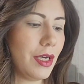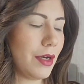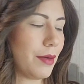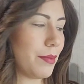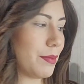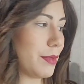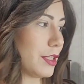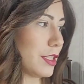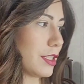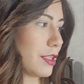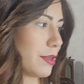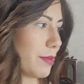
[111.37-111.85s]

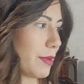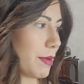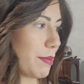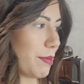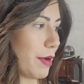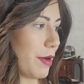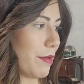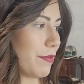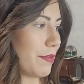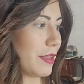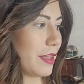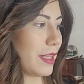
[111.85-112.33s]
I'm just gonna be
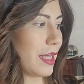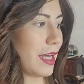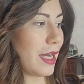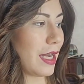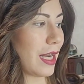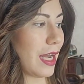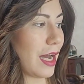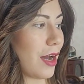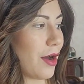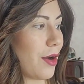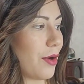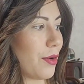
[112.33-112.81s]
buffing that
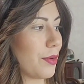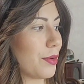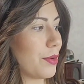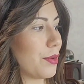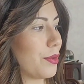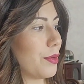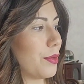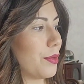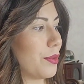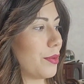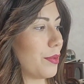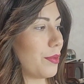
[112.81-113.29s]
out
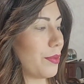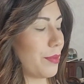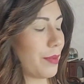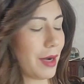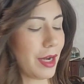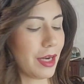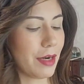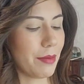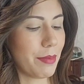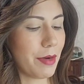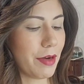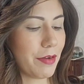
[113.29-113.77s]

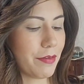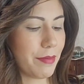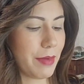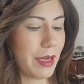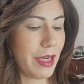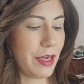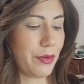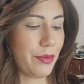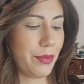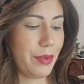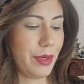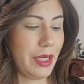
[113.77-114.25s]
right above
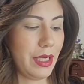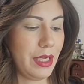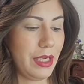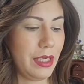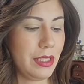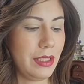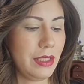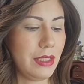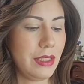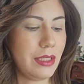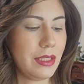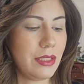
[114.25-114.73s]
my
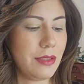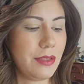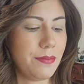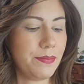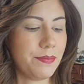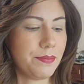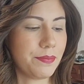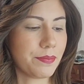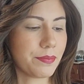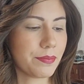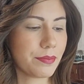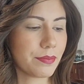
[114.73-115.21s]
crease,
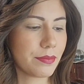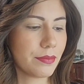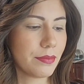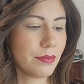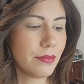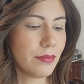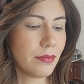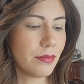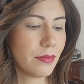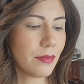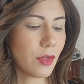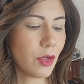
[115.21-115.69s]

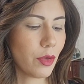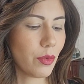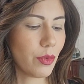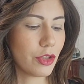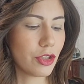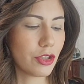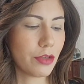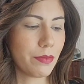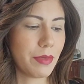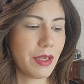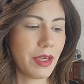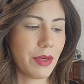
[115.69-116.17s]

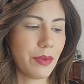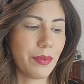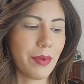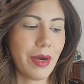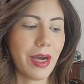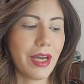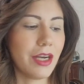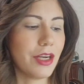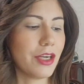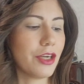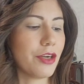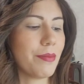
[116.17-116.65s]
which will be
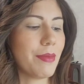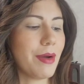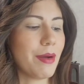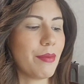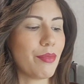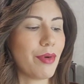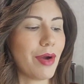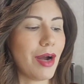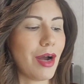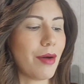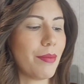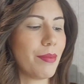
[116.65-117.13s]
right under my
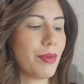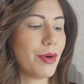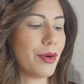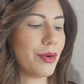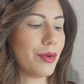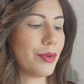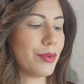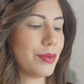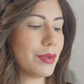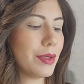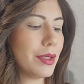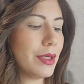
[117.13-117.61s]
brow
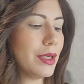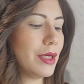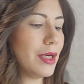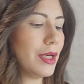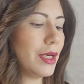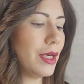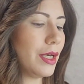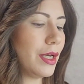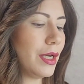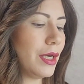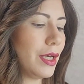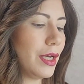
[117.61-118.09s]
bone.
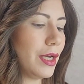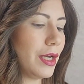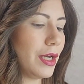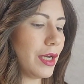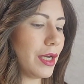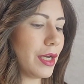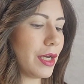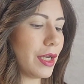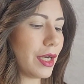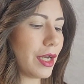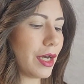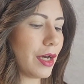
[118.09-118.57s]

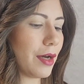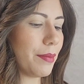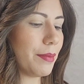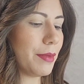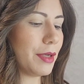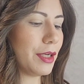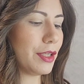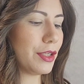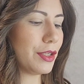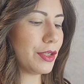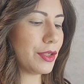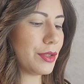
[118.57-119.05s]
And I'm
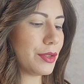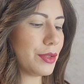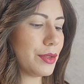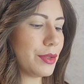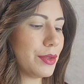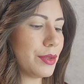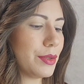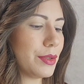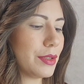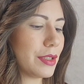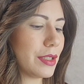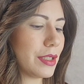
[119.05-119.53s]
going to
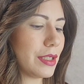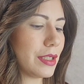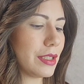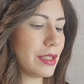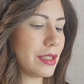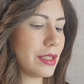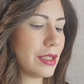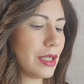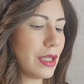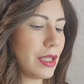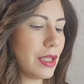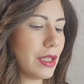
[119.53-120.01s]
use
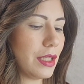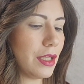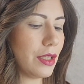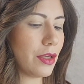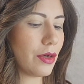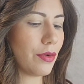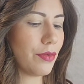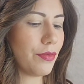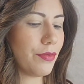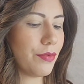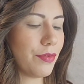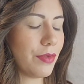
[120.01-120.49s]
this
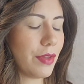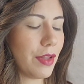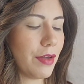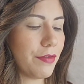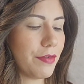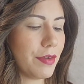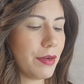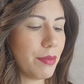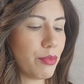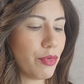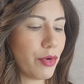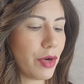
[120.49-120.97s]
little
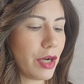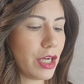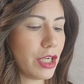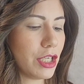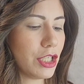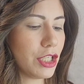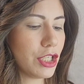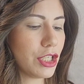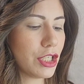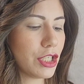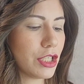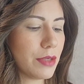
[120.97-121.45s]
fluffy
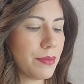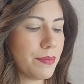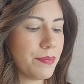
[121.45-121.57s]
brush.